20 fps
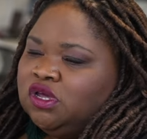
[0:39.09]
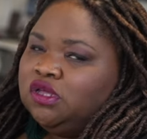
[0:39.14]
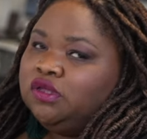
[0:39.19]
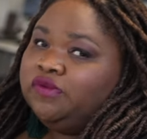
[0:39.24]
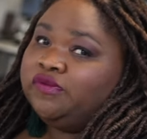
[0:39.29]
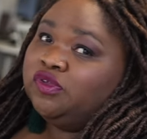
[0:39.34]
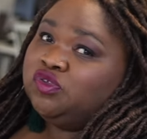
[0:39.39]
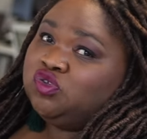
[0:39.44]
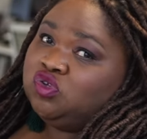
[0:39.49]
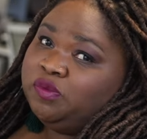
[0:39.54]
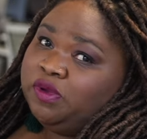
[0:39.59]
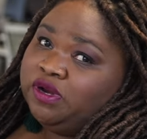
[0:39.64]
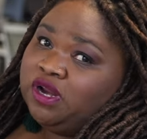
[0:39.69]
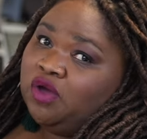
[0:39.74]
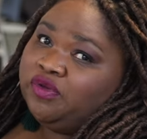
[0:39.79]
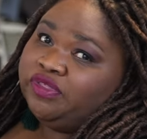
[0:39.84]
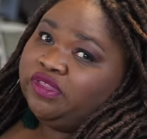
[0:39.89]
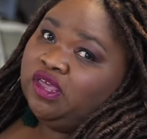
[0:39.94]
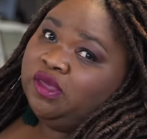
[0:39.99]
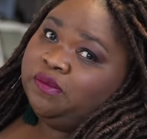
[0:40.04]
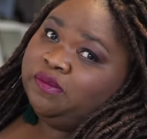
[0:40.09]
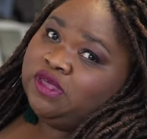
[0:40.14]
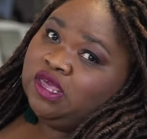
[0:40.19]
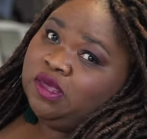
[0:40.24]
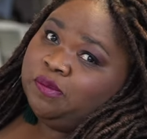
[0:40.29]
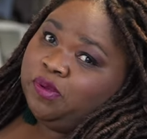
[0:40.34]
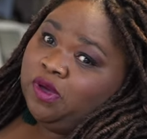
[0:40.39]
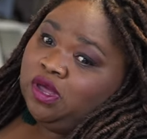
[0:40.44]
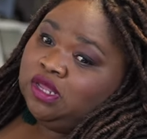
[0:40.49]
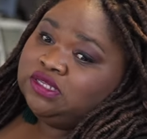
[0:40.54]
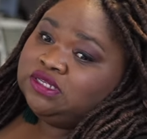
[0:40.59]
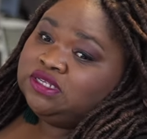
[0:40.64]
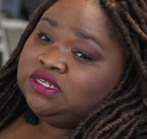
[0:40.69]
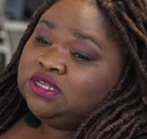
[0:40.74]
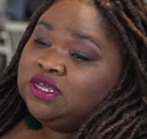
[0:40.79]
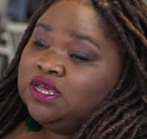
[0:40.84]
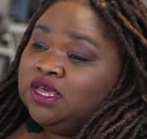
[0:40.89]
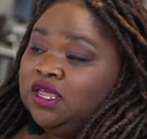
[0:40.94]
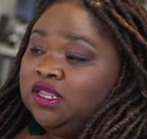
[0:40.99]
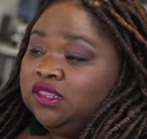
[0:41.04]
You've got Zuma now with the MK
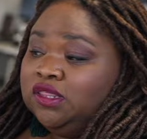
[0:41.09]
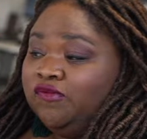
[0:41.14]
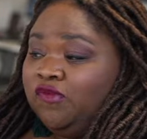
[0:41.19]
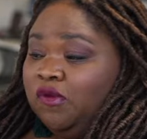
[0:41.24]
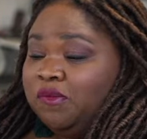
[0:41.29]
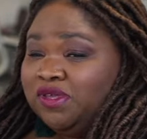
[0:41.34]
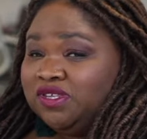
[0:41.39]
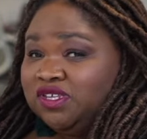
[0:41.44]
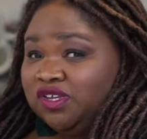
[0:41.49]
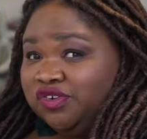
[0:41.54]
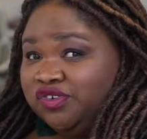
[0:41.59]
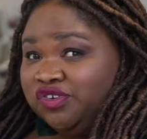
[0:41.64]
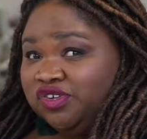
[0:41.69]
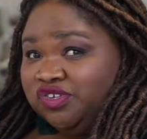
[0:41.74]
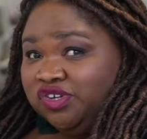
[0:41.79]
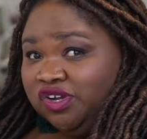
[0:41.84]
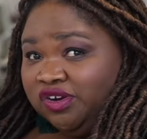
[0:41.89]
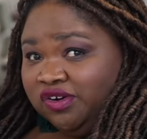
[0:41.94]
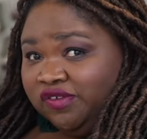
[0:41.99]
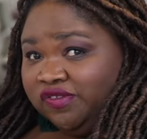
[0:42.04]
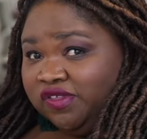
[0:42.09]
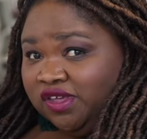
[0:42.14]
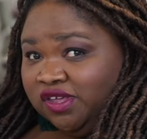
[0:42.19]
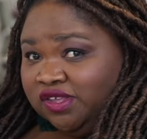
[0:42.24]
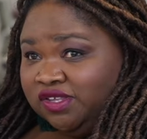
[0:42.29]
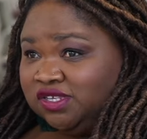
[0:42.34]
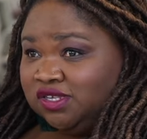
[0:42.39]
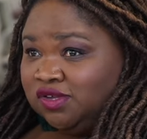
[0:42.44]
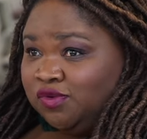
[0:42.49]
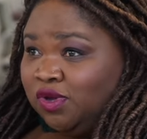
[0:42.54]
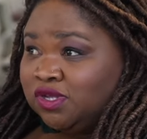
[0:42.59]
party. The former Secretary General of the ANC